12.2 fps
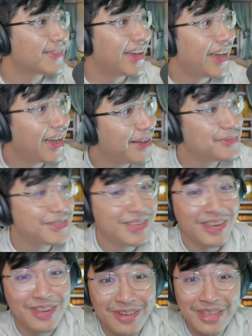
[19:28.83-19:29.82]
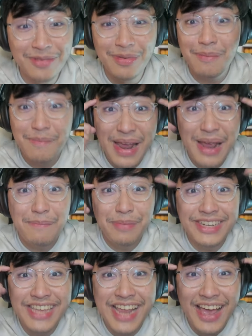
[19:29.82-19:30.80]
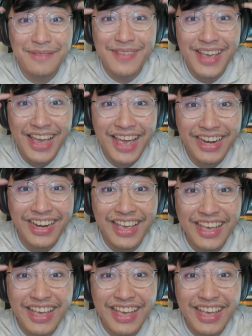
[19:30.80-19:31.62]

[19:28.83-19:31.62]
Absolutely, remember that, man!